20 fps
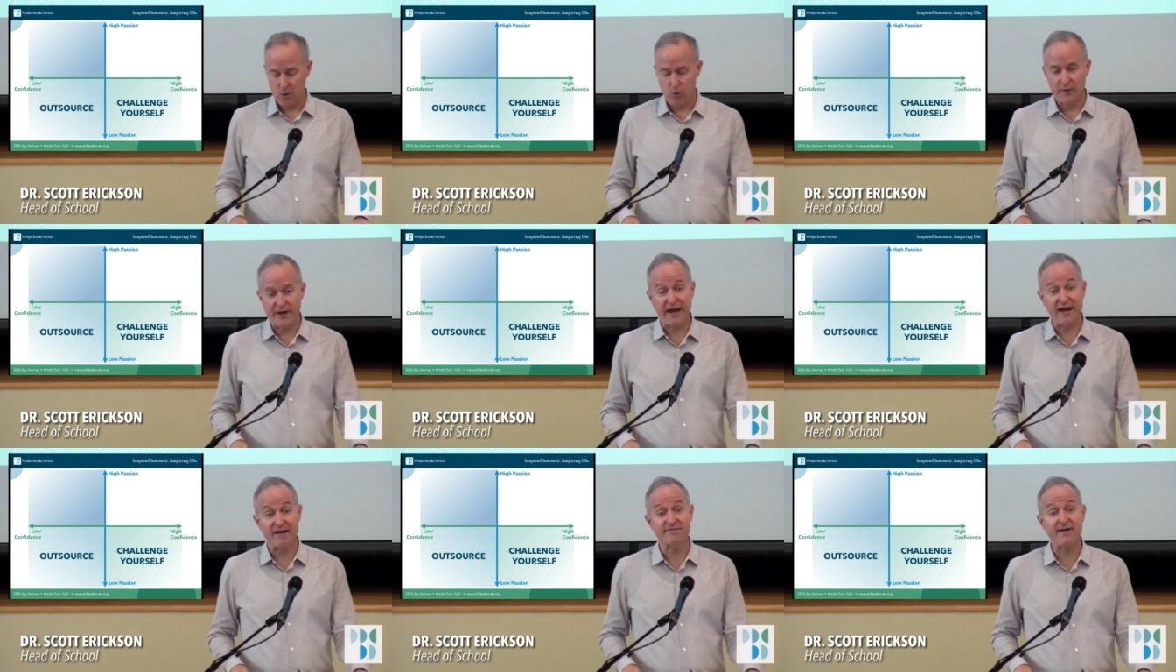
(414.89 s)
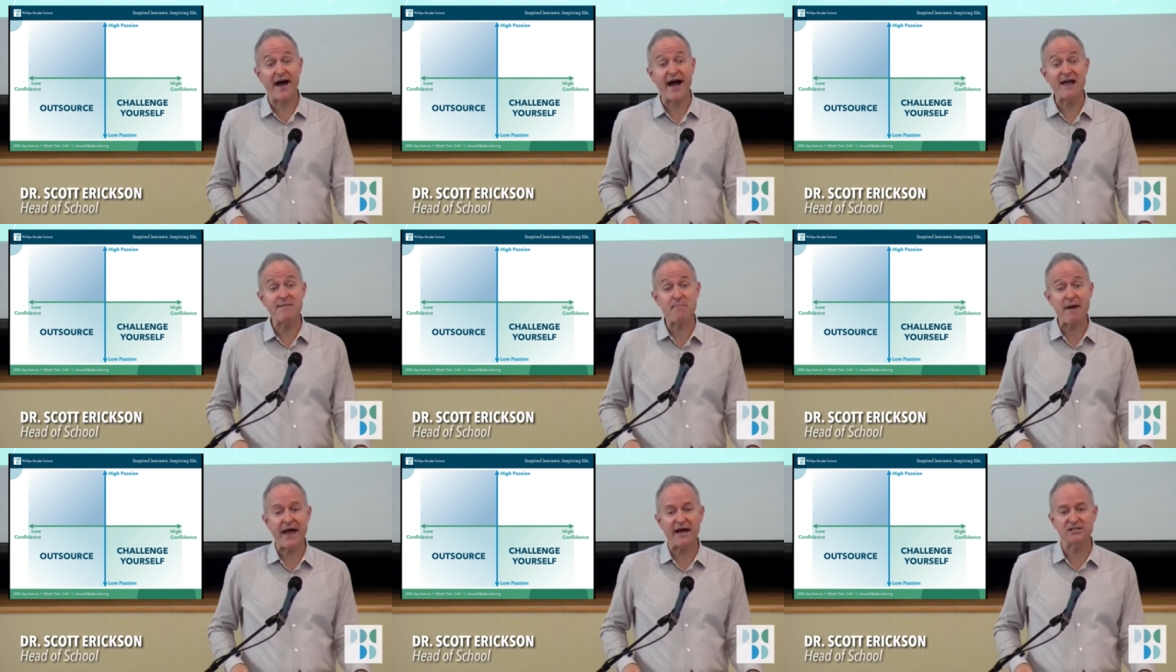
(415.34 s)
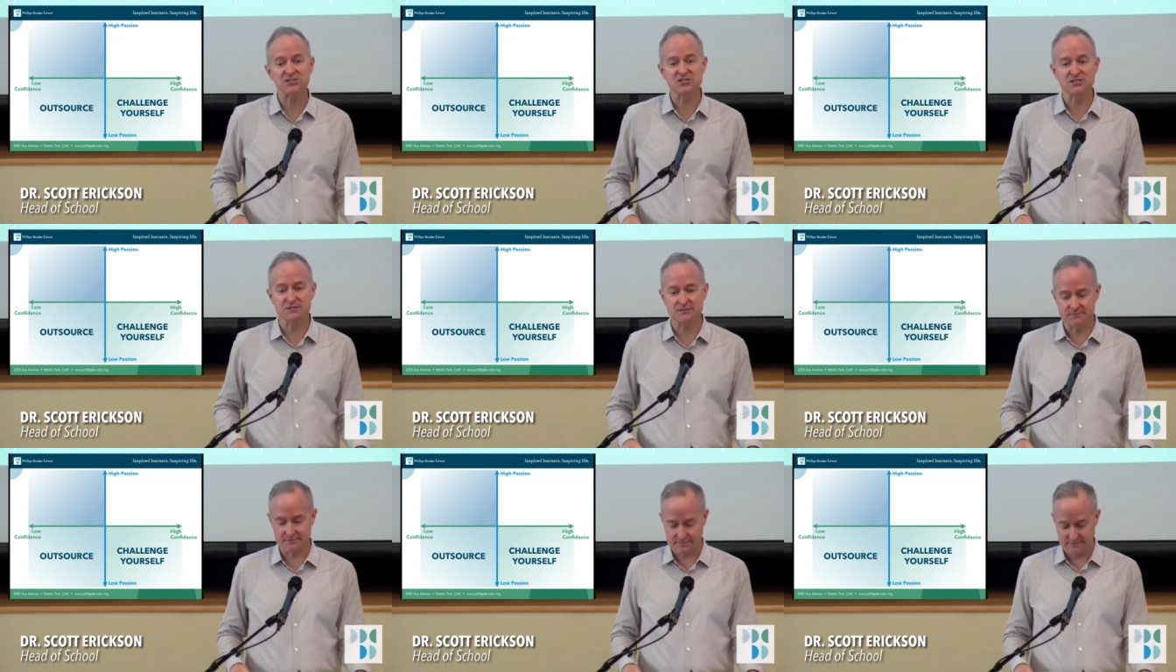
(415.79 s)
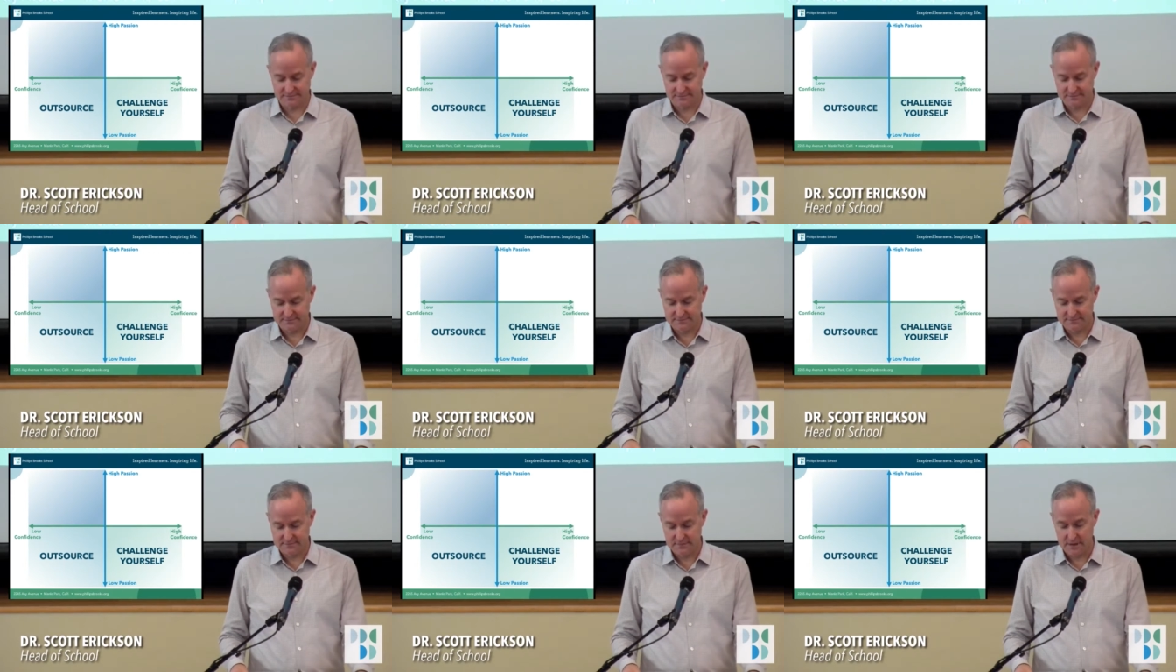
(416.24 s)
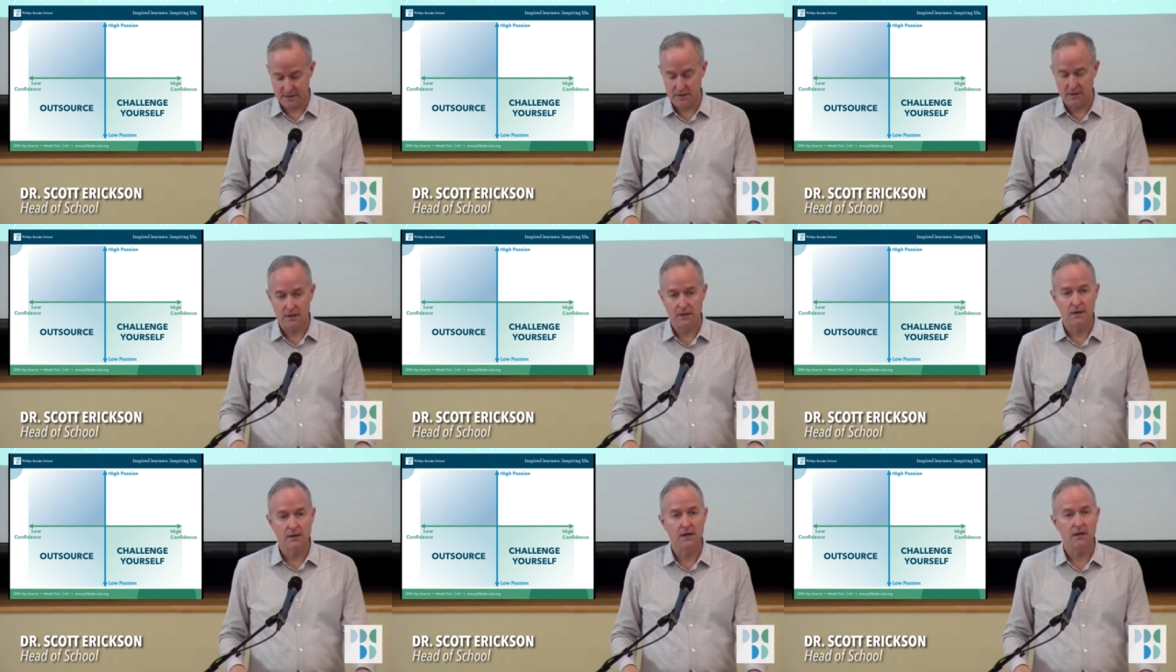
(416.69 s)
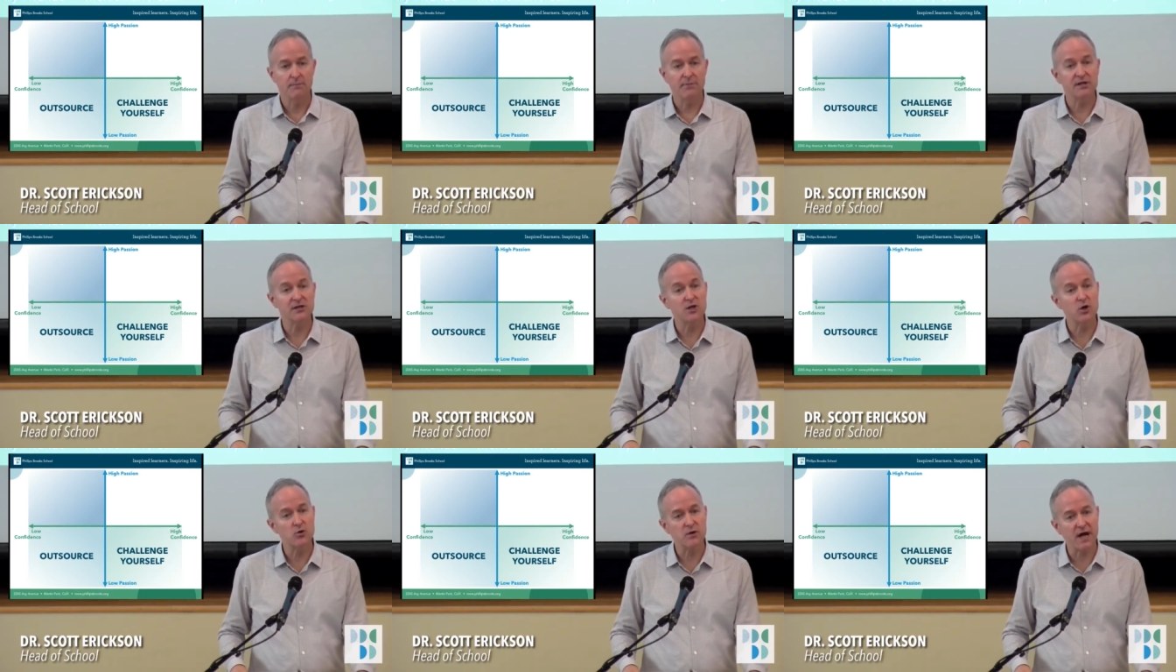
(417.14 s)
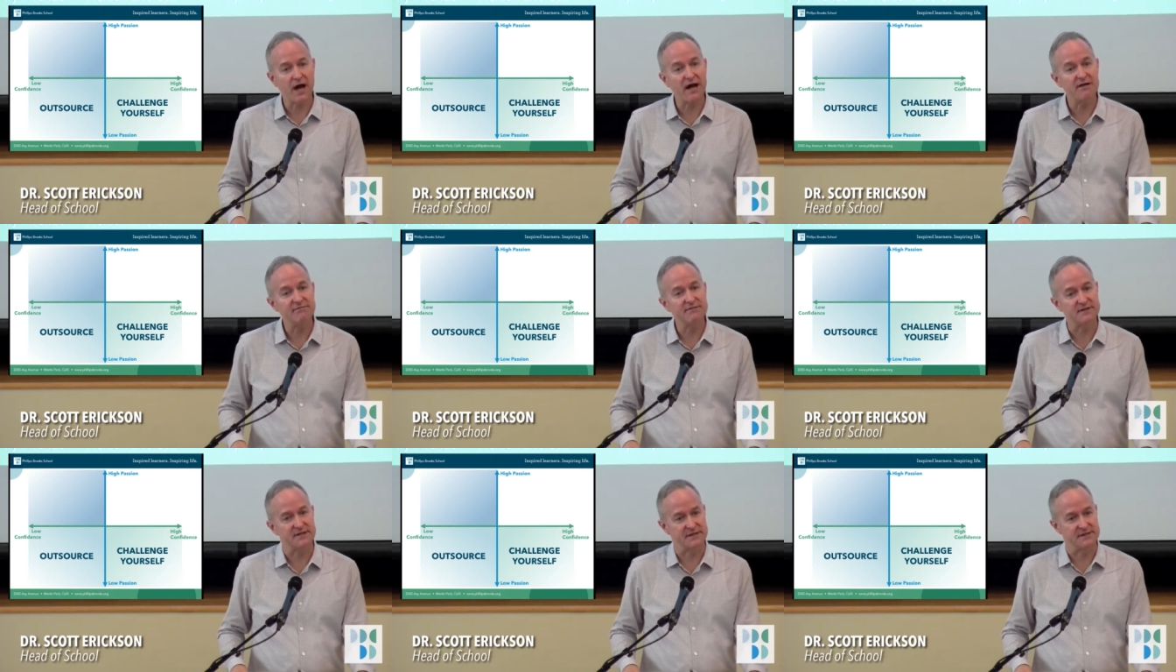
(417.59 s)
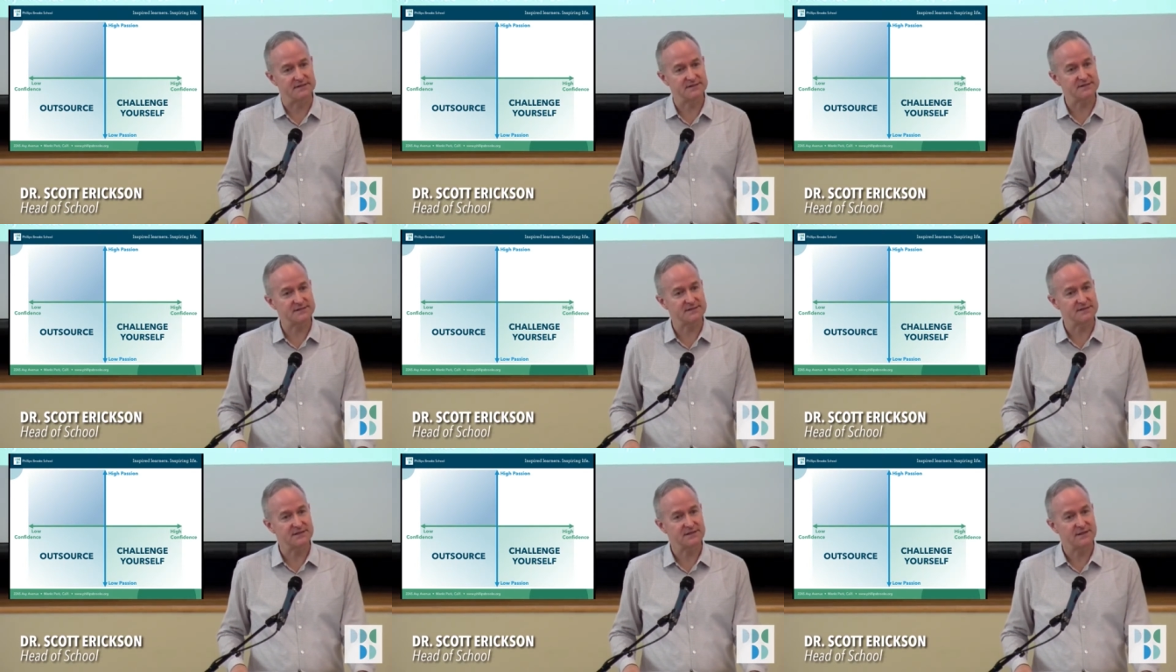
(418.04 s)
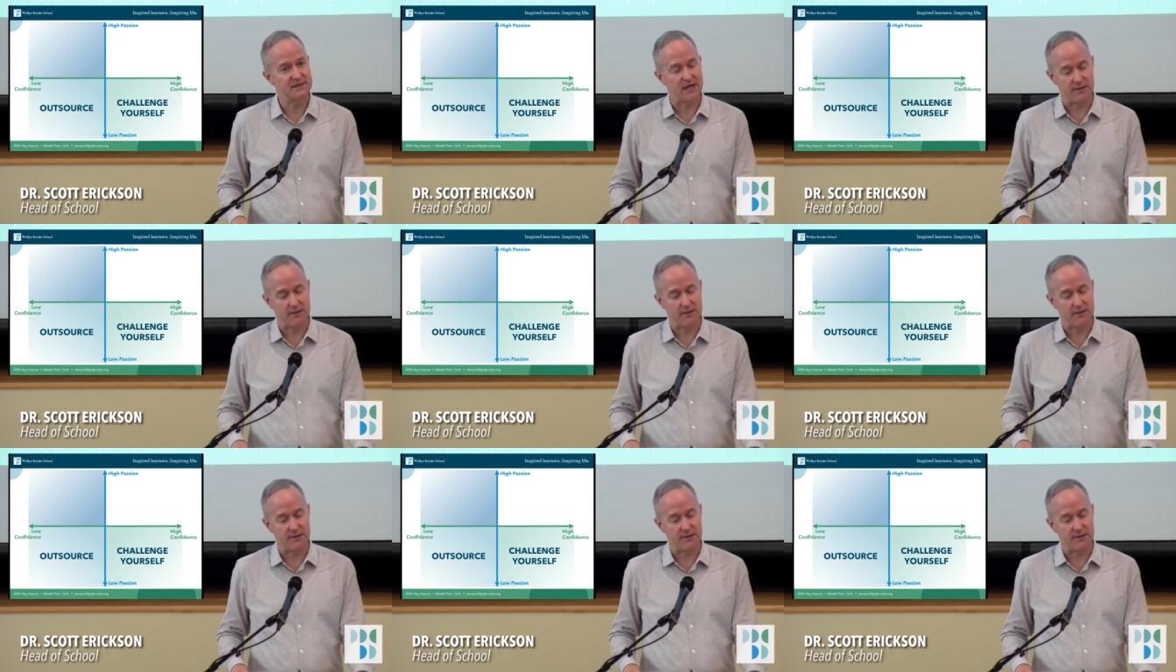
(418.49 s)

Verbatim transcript: we have high passion but low confidence